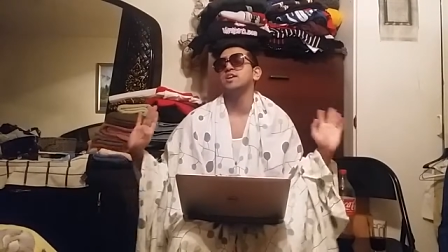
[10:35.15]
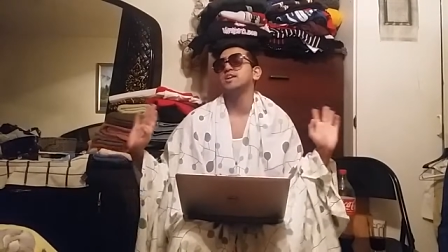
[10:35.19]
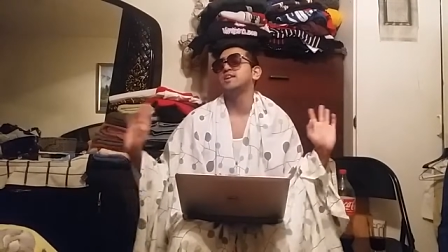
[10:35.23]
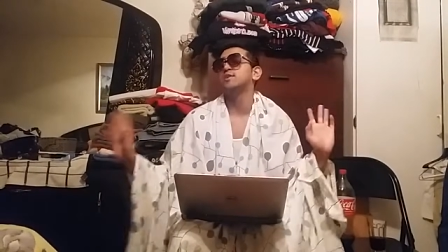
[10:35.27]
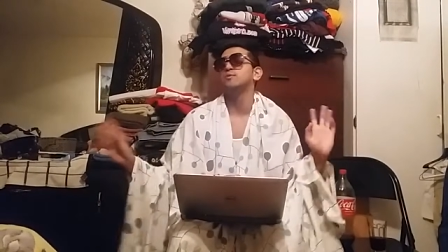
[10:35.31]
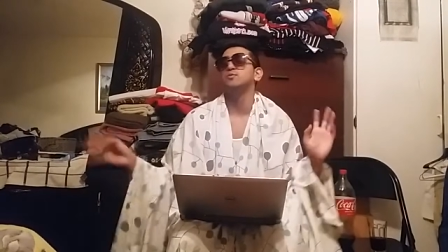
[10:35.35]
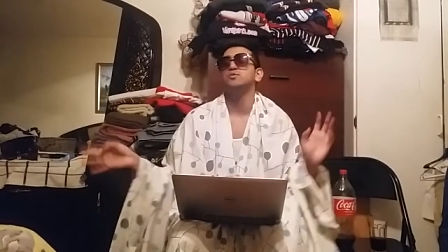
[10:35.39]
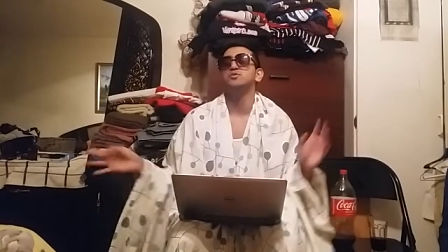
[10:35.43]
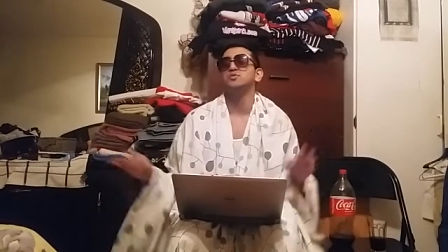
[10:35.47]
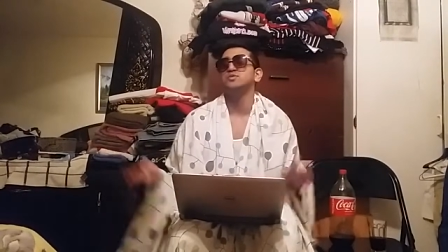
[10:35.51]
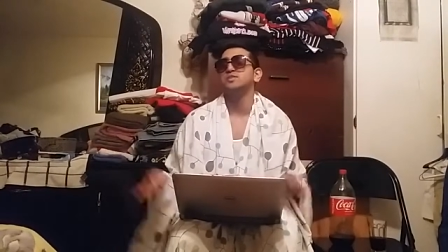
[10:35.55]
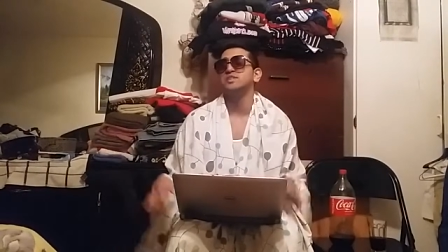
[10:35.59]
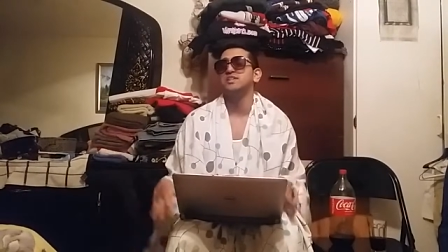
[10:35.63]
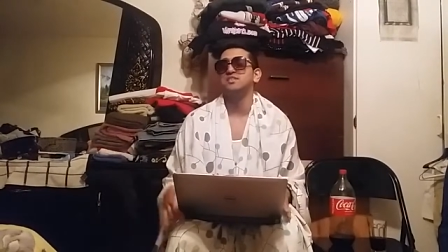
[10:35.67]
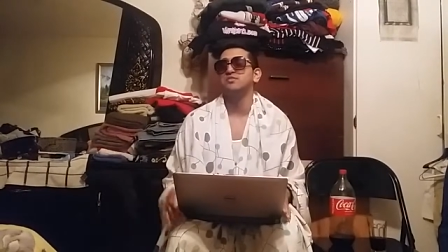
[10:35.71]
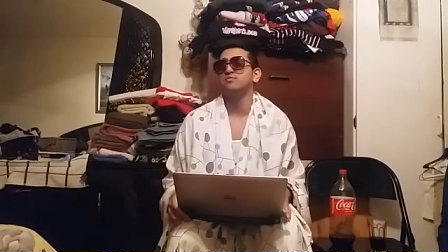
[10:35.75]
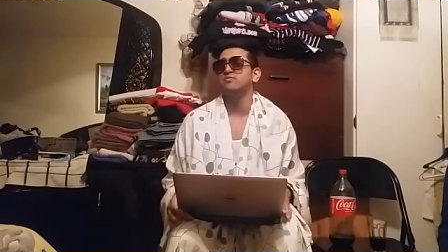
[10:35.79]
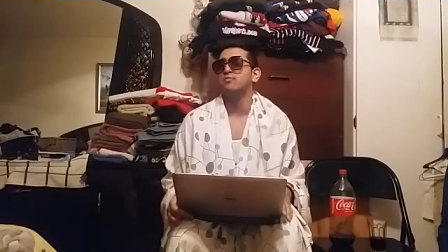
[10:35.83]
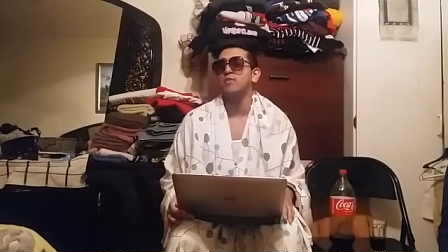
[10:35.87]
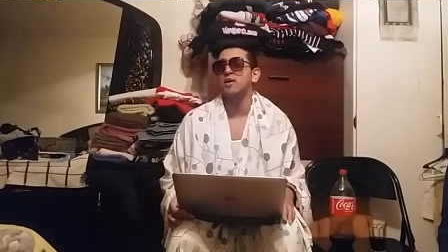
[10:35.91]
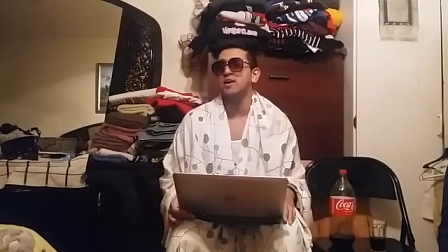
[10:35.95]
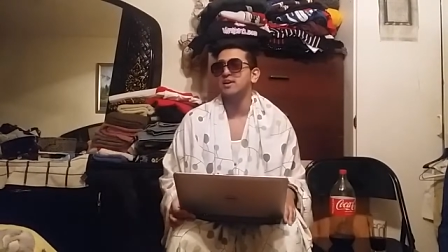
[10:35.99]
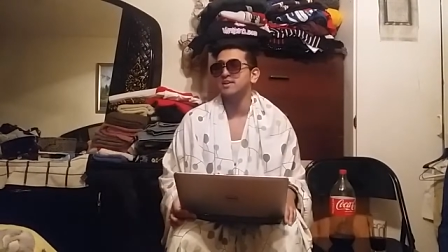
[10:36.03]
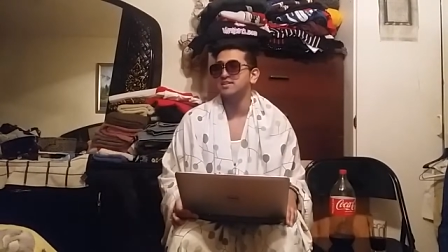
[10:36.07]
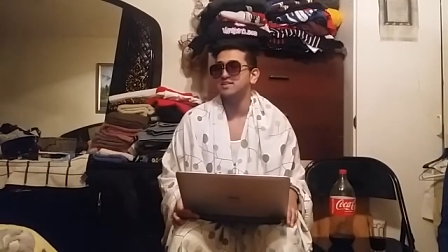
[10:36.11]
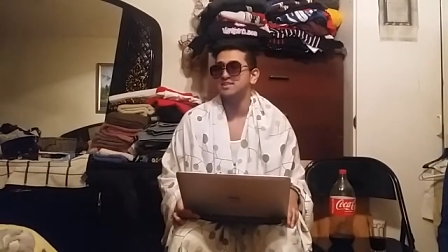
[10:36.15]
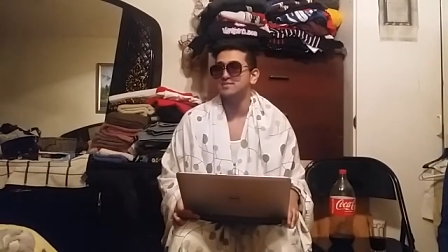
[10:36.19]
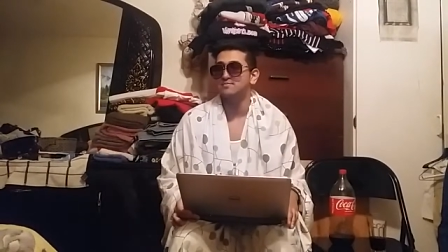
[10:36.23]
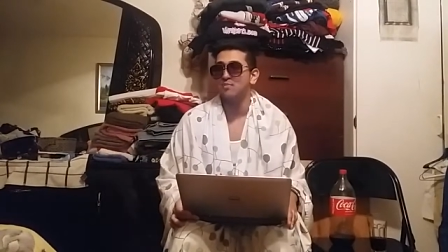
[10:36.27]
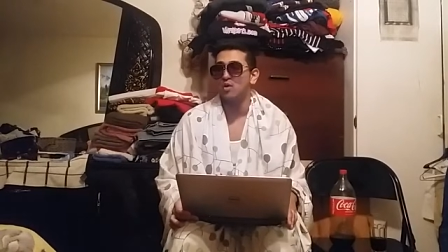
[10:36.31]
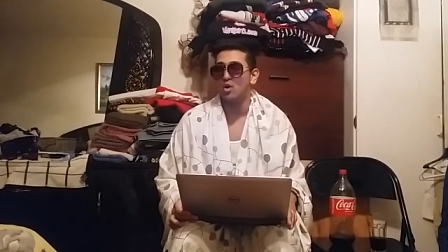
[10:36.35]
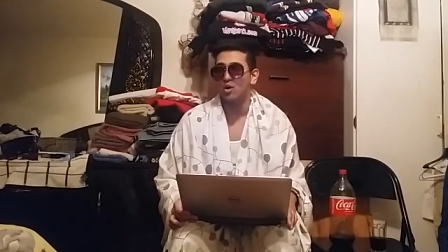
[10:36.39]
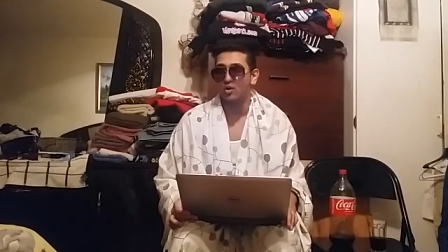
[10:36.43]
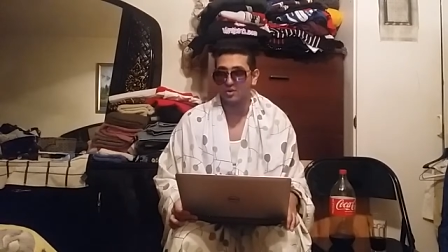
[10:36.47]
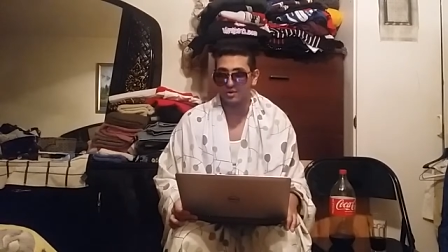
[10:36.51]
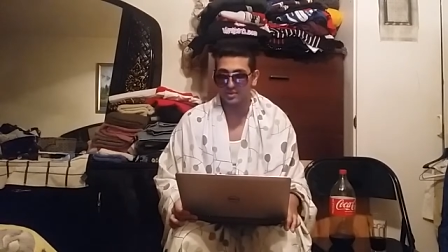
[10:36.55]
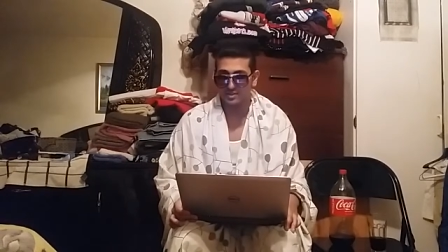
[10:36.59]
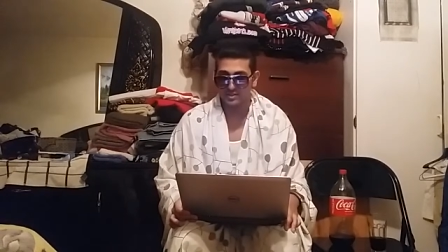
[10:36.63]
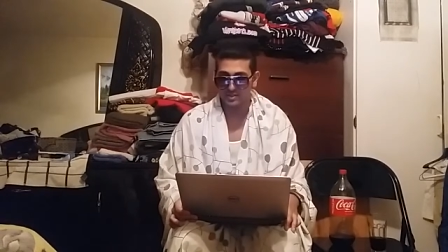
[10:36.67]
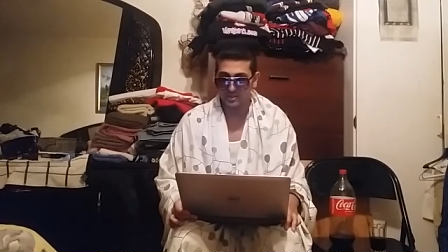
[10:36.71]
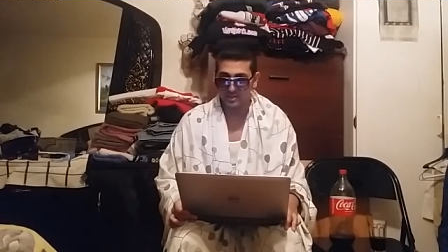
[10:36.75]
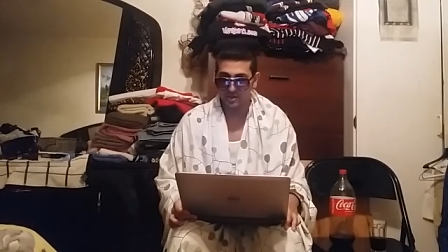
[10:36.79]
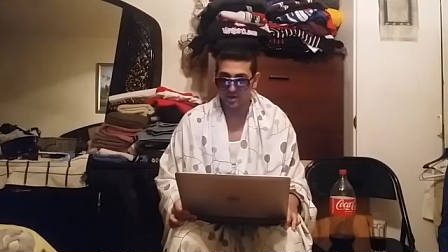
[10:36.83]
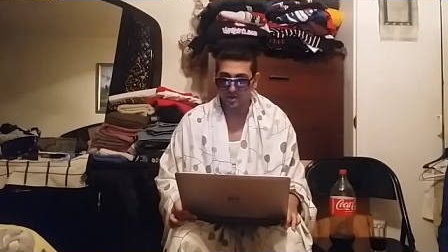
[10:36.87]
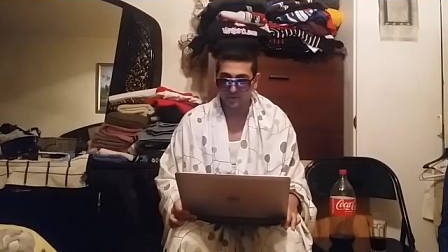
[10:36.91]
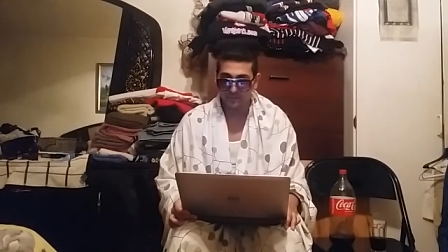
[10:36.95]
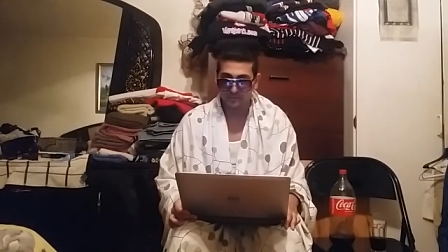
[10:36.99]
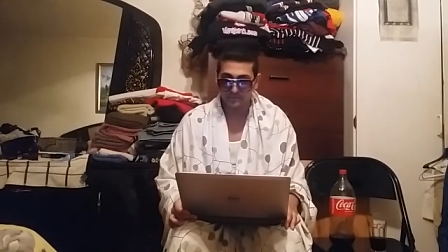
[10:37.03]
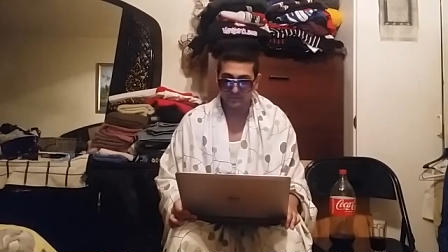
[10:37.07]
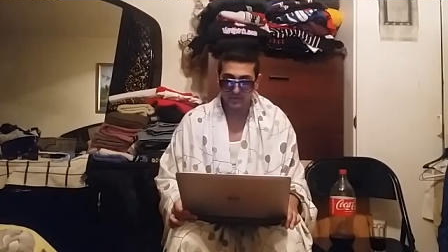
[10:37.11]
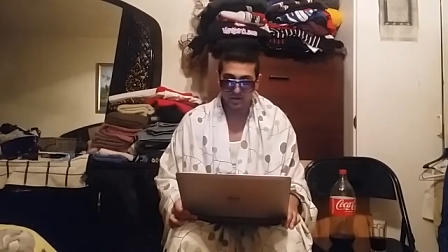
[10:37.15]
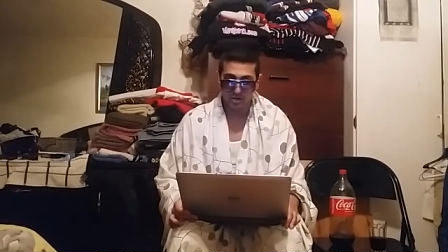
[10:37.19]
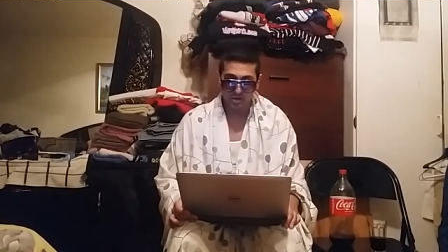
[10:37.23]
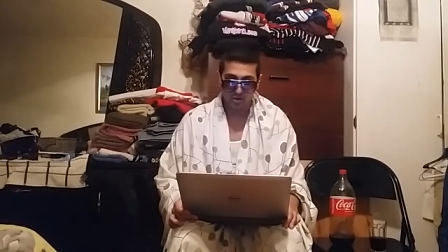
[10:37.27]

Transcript: hero to these fucking Smarks, you know?